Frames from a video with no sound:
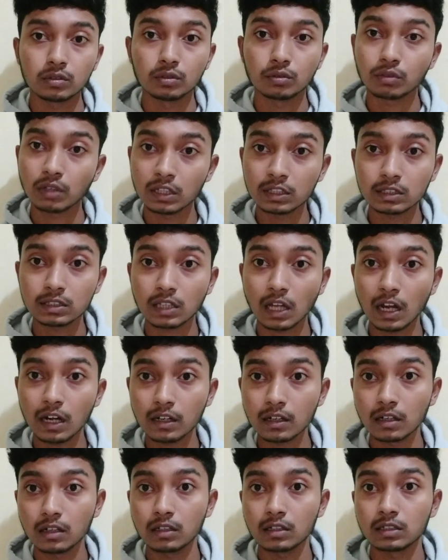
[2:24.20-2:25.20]
you can
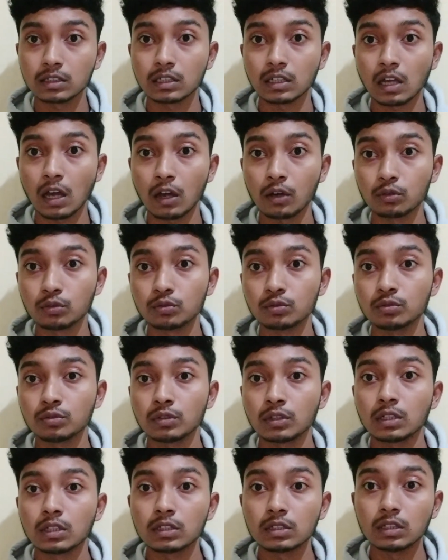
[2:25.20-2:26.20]
start learning how
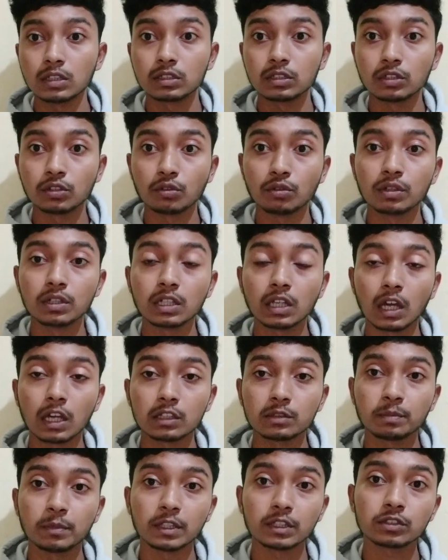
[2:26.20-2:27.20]
the security
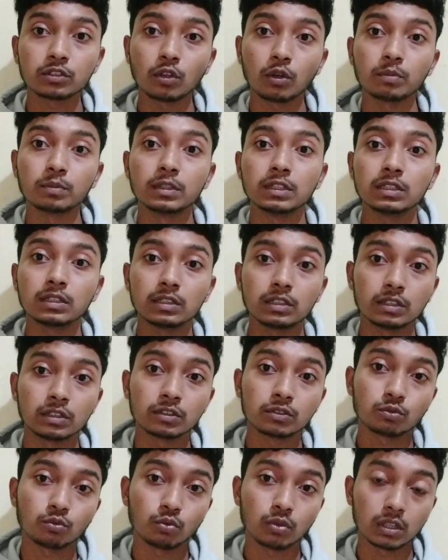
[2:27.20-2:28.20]
aspects of these
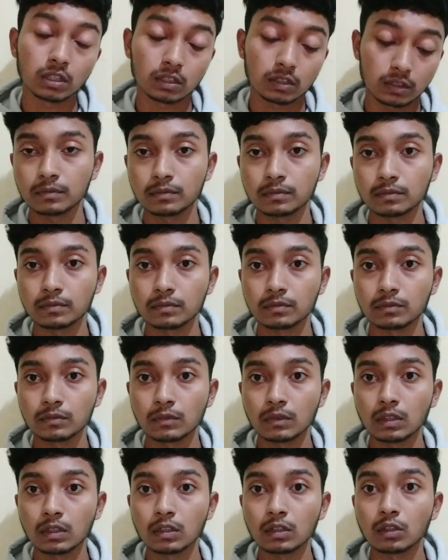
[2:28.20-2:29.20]
things work
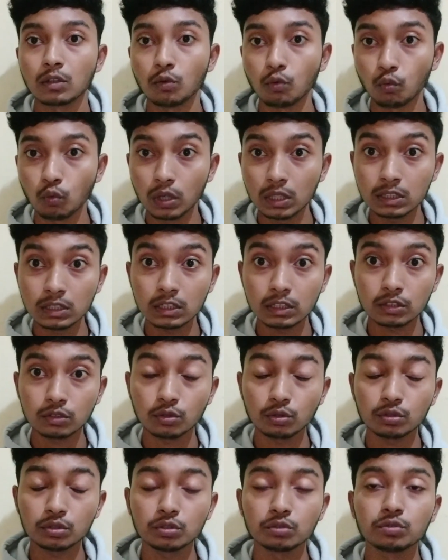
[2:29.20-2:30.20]
the one
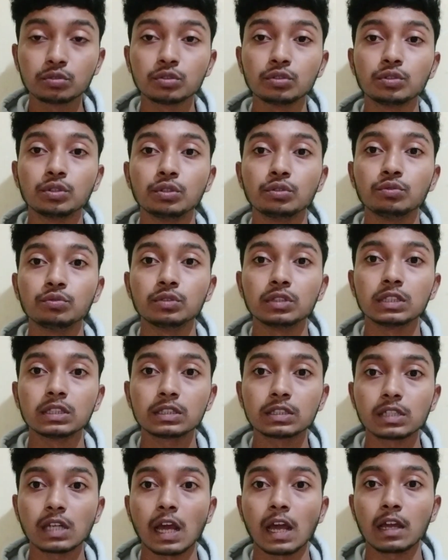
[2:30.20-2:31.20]
resource you should use
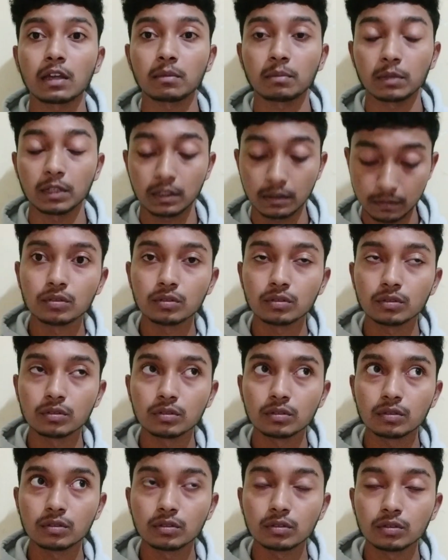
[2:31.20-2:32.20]
is TryHackMe.
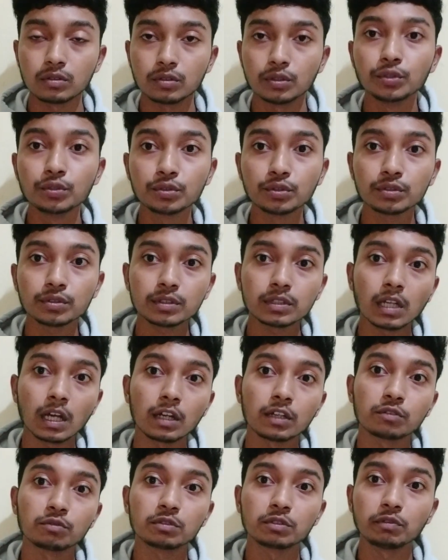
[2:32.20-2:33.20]
You should
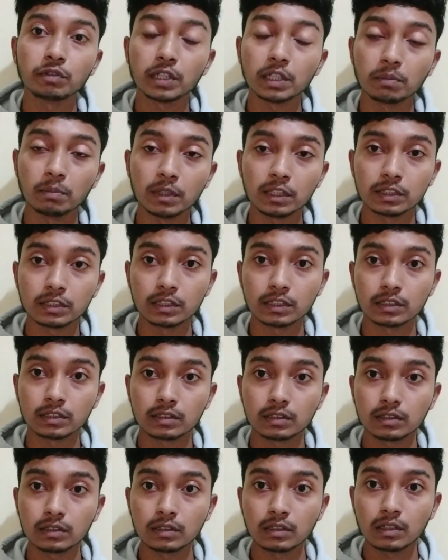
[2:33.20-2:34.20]
start with very
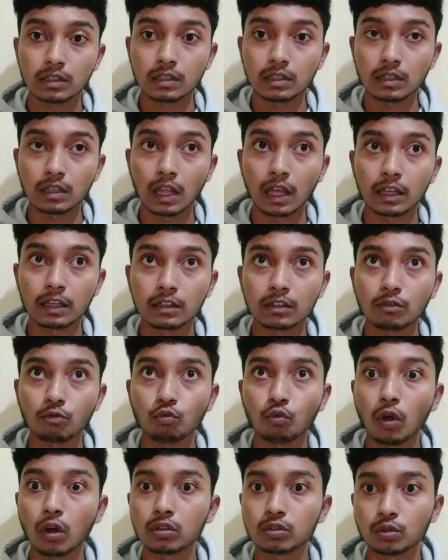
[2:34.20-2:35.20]
basics like
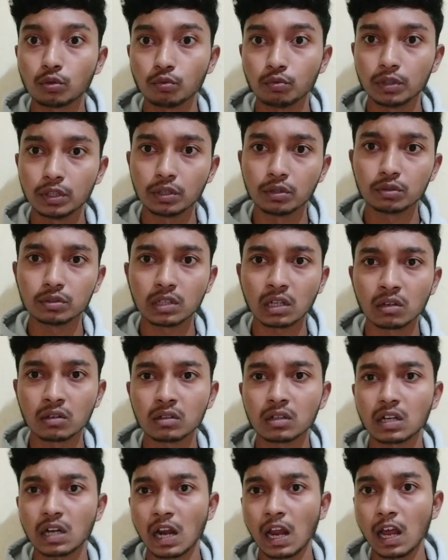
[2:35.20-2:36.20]
walkthrough videos
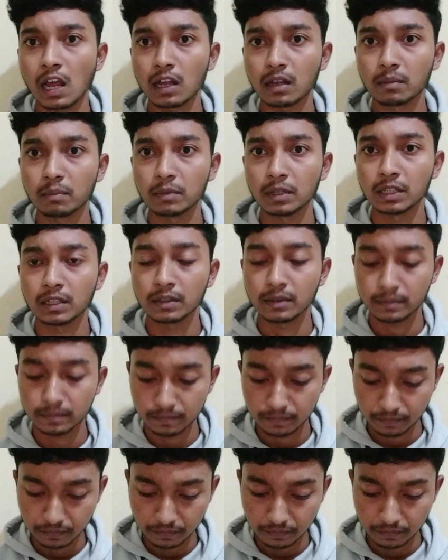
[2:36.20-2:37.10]
on TryHackMe.